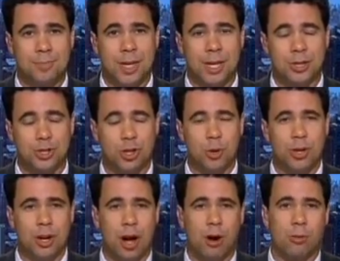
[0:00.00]
he's
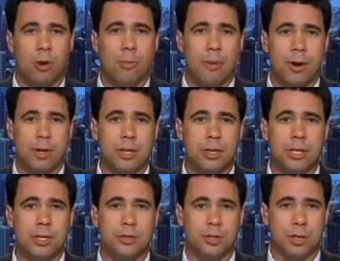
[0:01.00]
showing our American
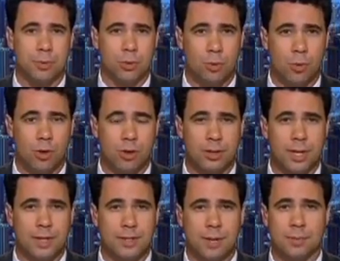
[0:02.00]
leadership in the world.
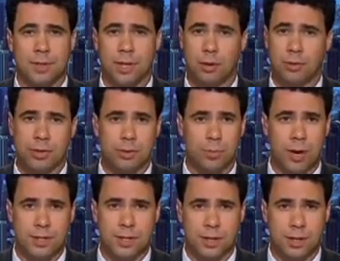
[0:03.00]
It's something that only the
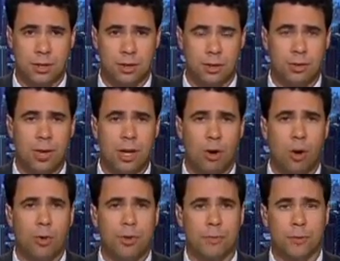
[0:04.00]
president can do.
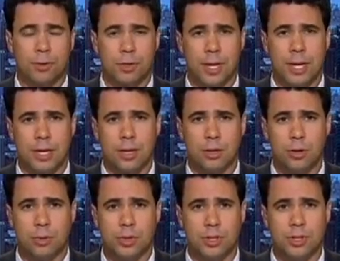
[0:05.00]
Only the First Lady can do
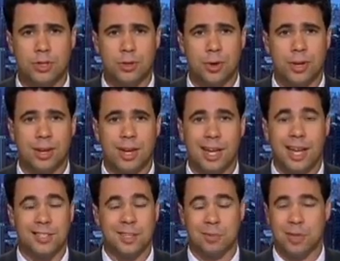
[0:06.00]
what she's doing.
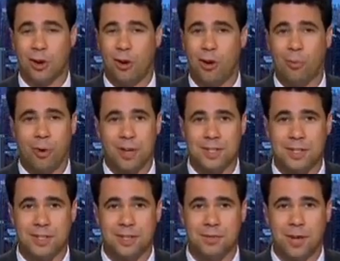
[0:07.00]
It's something that all
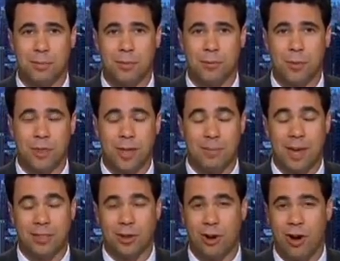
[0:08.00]
presidents have done before them.
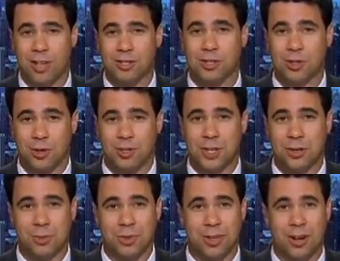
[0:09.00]
And the costs associated
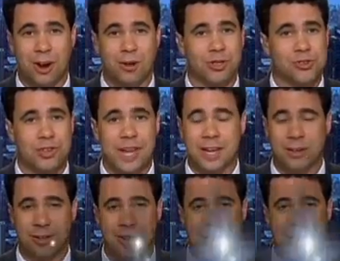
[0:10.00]
with it are standard,